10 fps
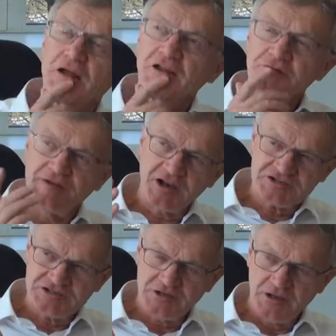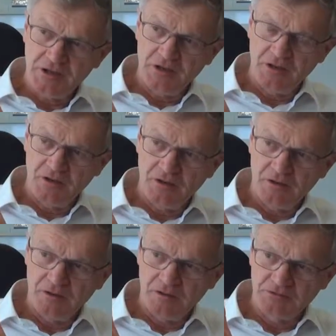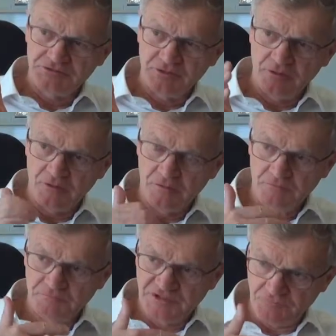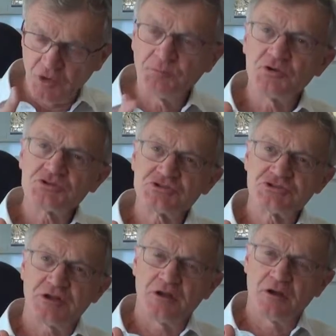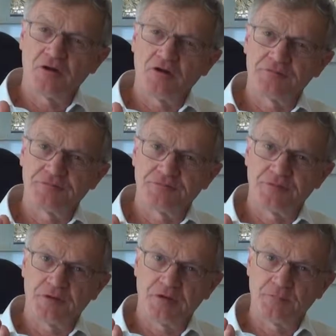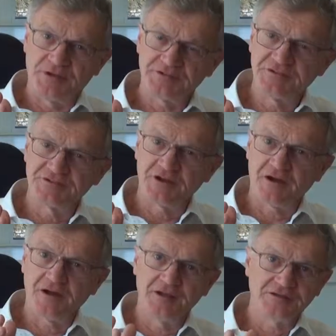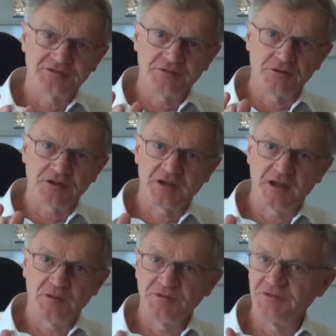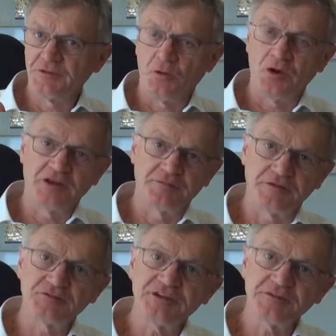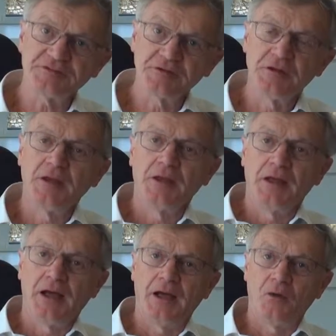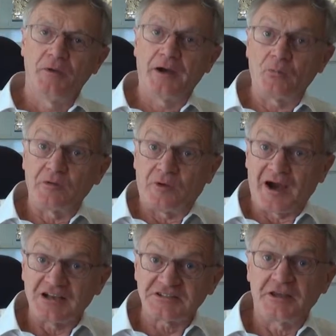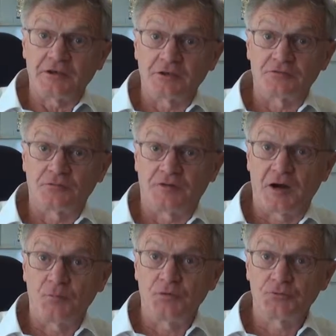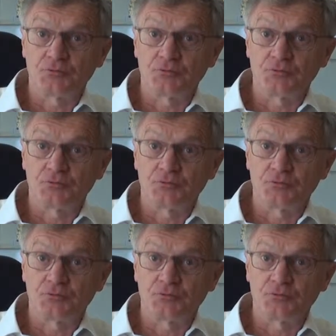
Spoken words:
In fact, the development of pesticides came in the early 50s, where we were asking the farmers